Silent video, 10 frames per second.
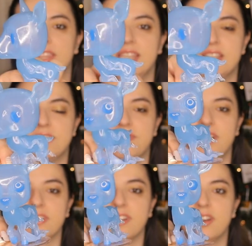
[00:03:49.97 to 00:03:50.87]
these
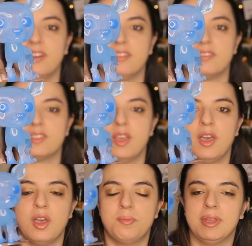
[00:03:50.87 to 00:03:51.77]
Funkos
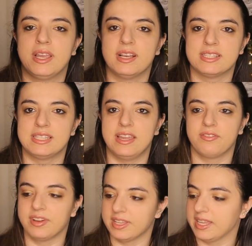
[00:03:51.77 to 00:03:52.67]
because they
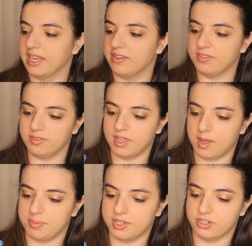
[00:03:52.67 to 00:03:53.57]
really give you
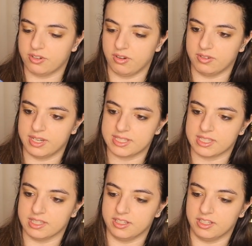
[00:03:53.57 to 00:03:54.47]
that Patronus
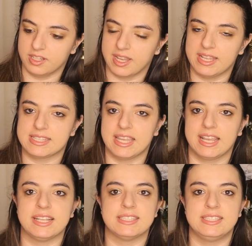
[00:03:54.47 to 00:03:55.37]
look. It's
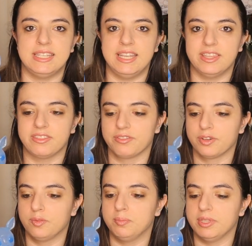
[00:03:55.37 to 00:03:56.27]
like a
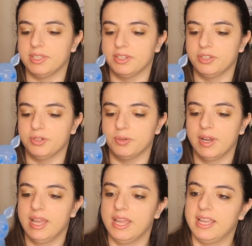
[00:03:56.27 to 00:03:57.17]
see-through blue.
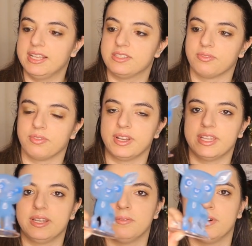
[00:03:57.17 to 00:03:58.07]
It's really